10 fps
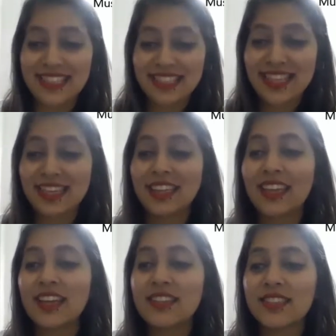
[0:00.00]
Stuck
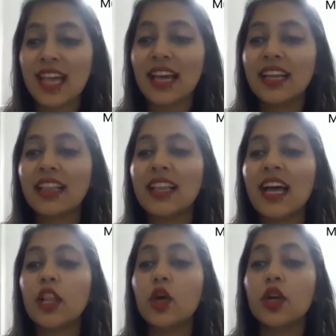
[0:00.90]
in a cycle,
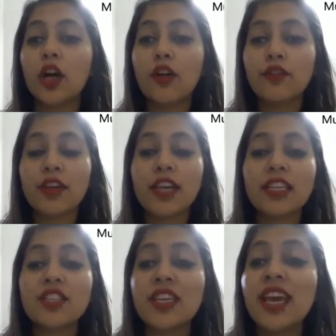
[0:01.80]
I look off
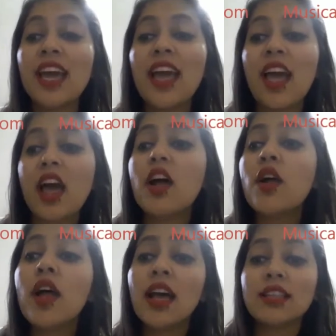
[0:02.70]
and I
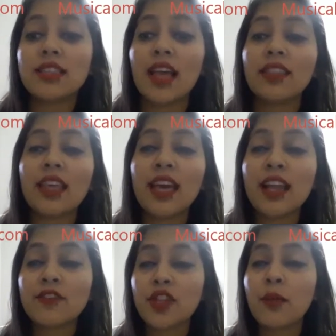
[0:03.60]
stare. It's like
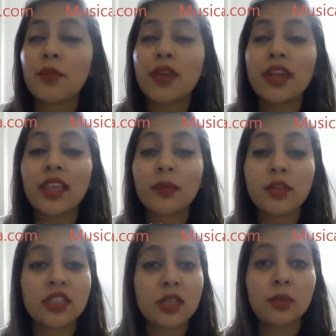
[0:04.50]
that I've stopped breathing,
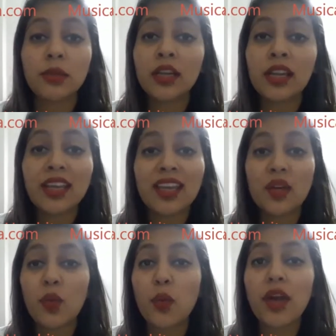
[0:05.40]
but
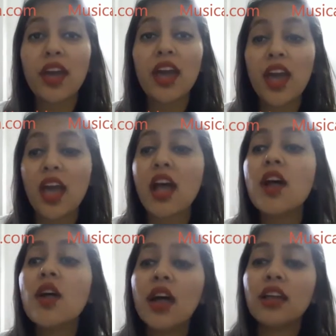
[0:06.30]
completely
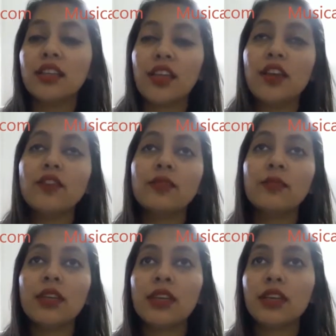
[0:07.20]
aware.
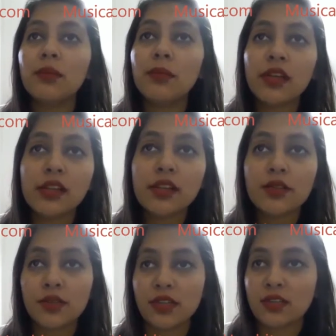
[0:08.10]
Giving me a
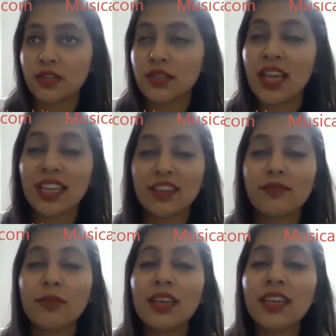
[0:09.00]
million reasons,
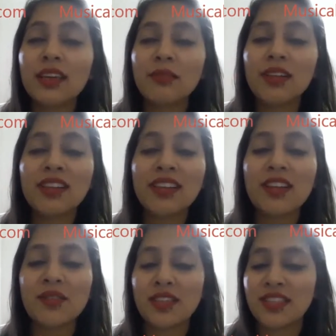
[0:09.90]
give me a
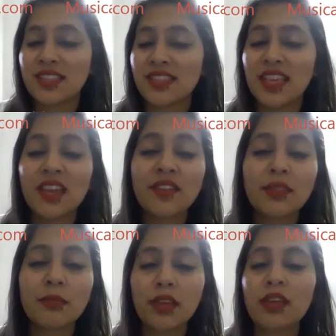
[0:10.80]
million reasons,
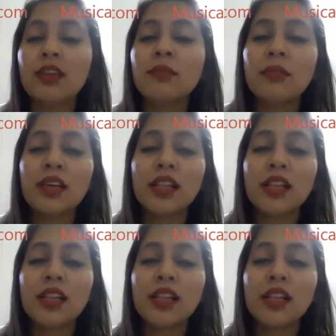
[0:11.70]
giving me a